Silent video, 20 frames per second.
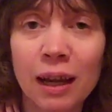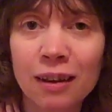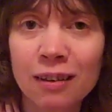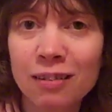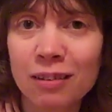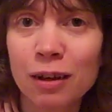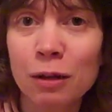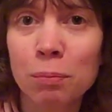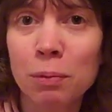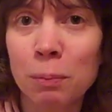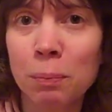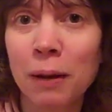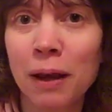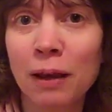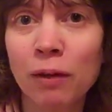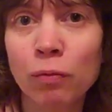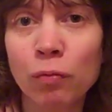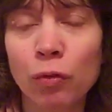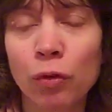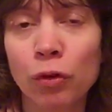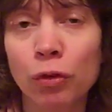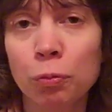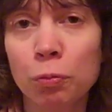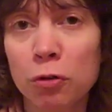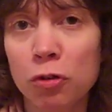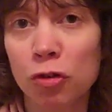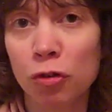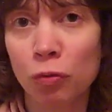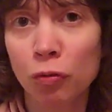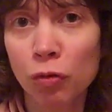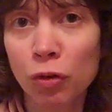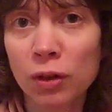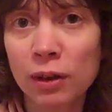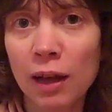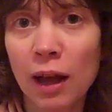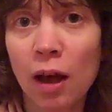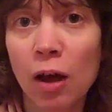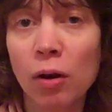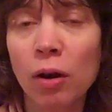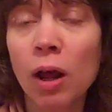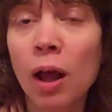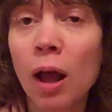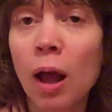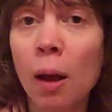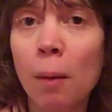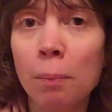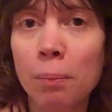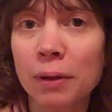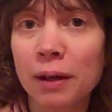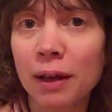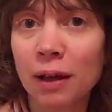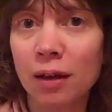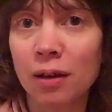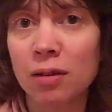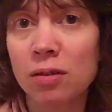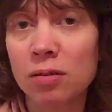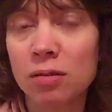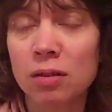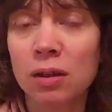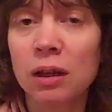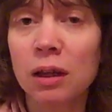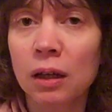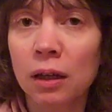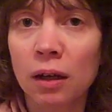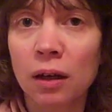It's going to be painful to put your foot down because,